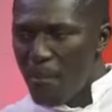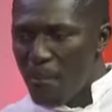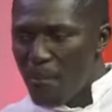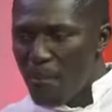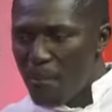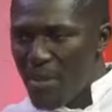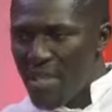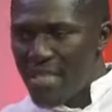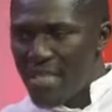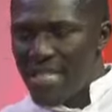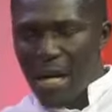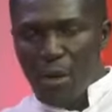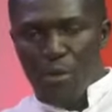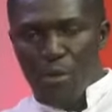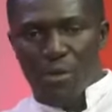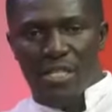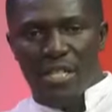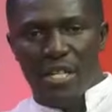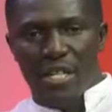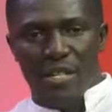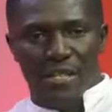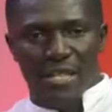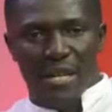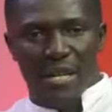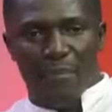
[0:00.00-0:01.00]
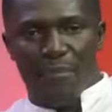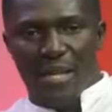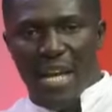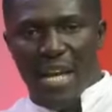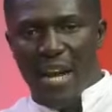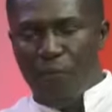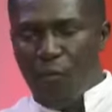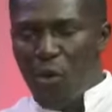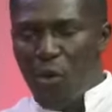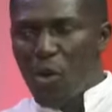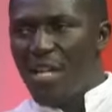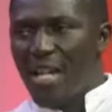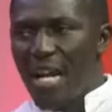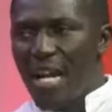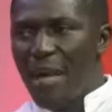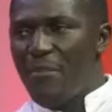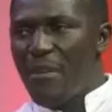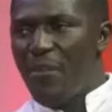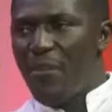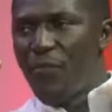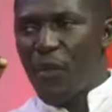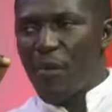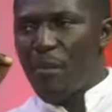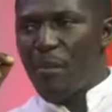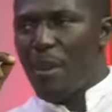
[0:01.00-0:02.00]
Peter will tell them, therefore come
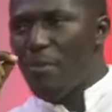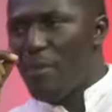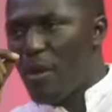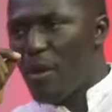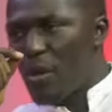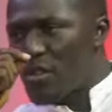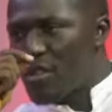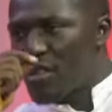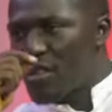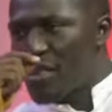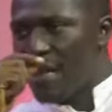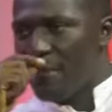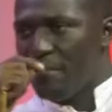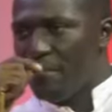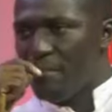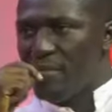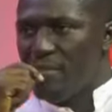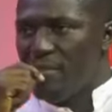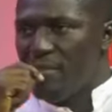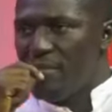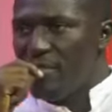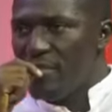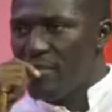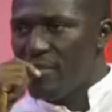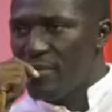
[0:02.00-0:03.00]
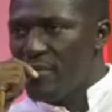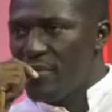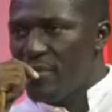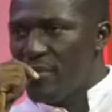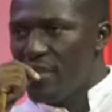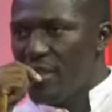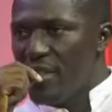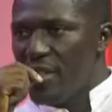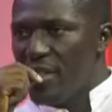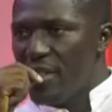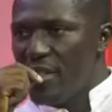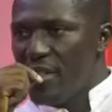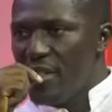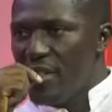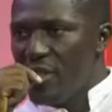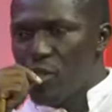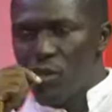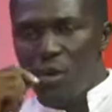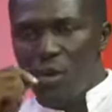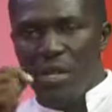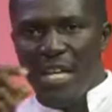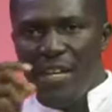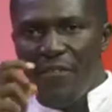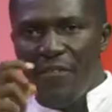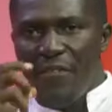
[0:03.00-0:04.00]
ye from amongst them.
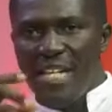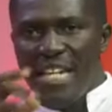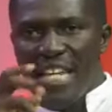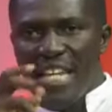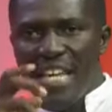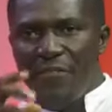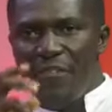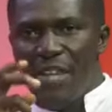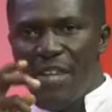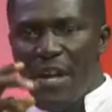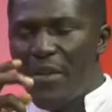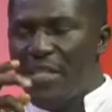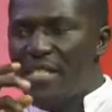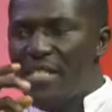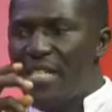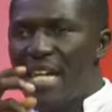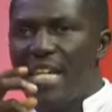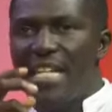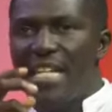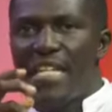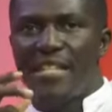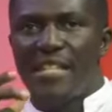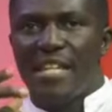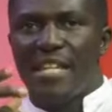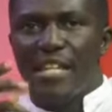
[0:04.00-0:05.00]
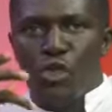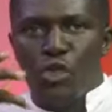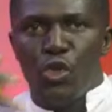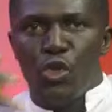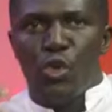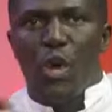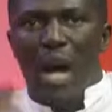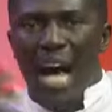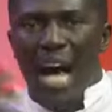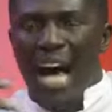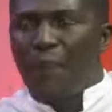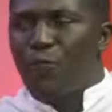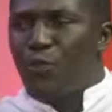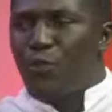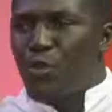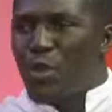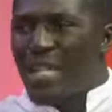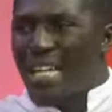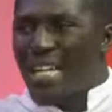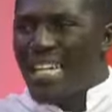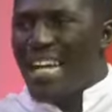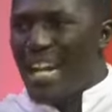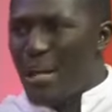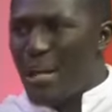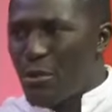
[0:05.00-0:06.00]
So even if there is anything, you have to
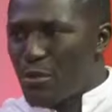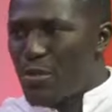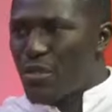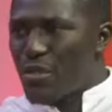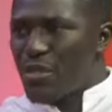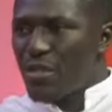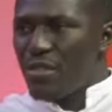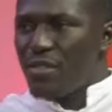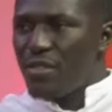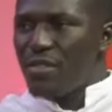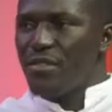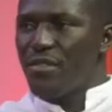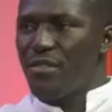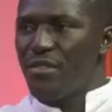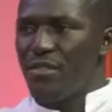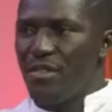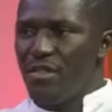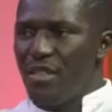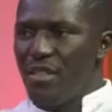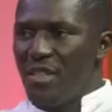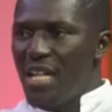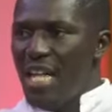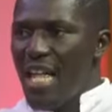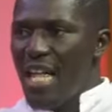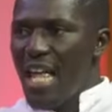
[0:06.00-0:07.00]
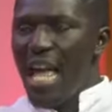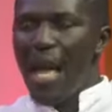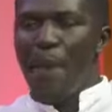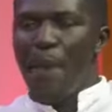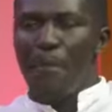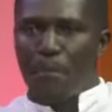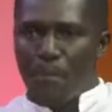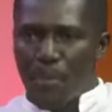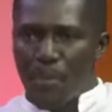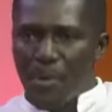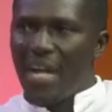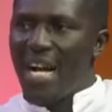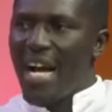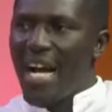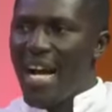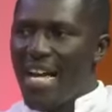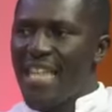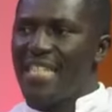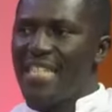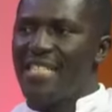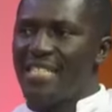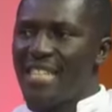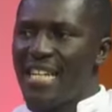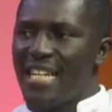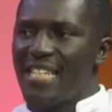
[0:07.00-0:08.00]
get out. And prayer
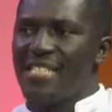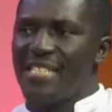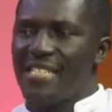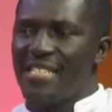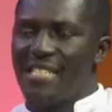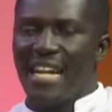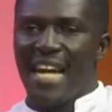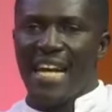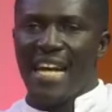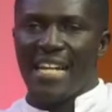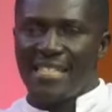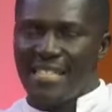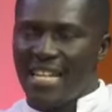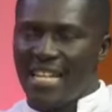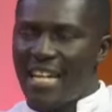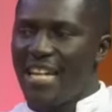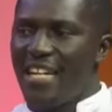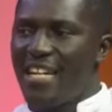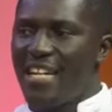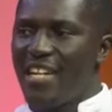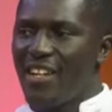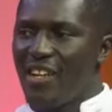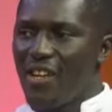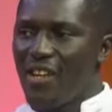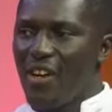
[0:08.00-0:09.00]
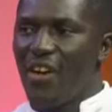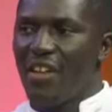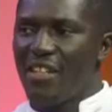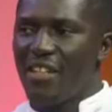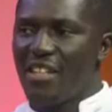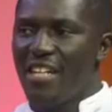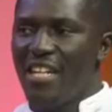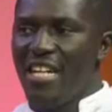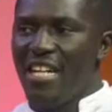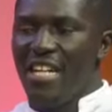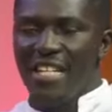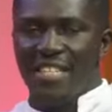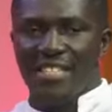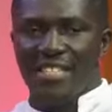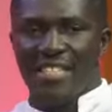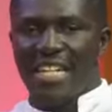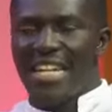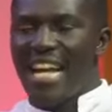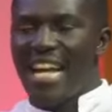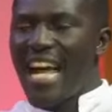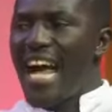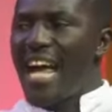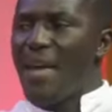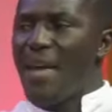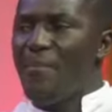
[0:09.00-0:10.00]
is just like telling God
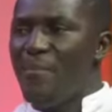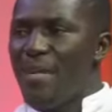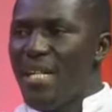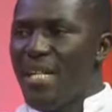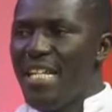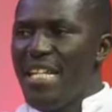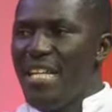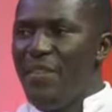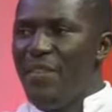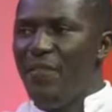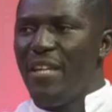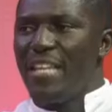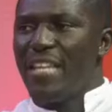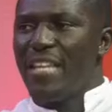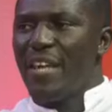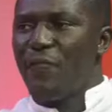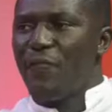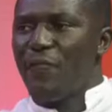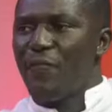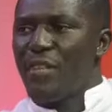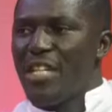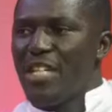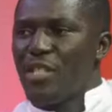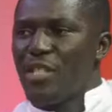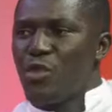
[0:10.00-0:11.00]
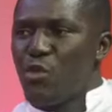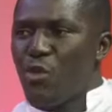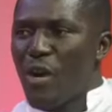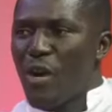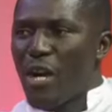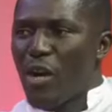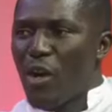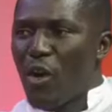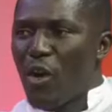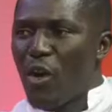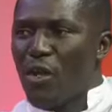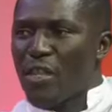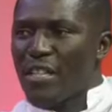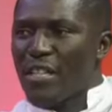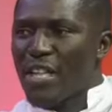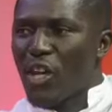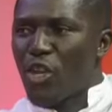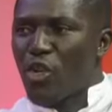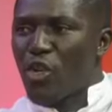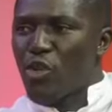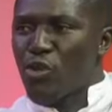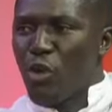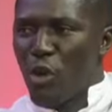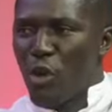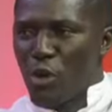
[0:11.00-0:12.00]
that I believe in the finished work on the
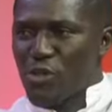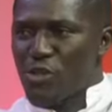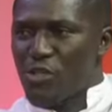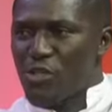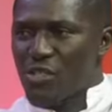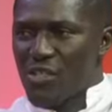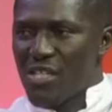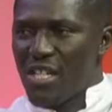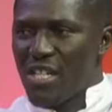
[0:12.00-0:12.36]
cross.